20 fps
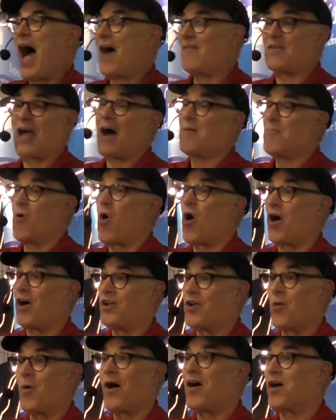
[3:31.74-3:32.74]
I've got
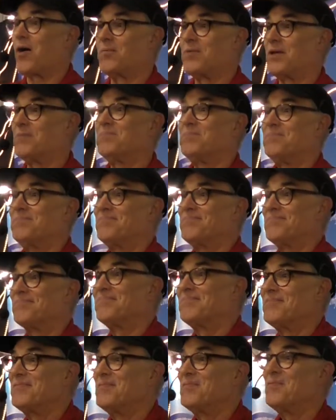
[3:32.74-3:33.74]
more. You're welcome to
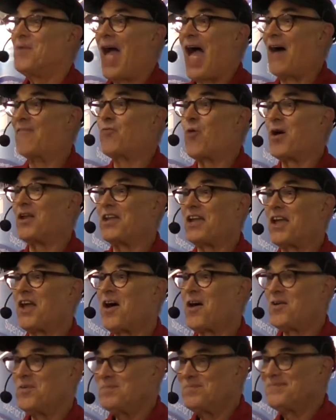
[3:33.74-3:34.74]
have one to
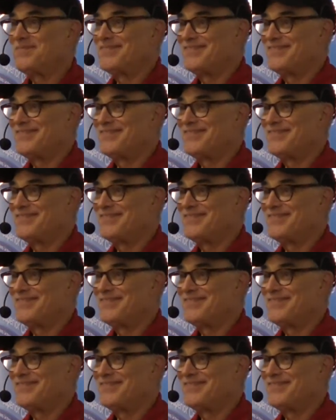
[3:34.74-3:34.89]
go.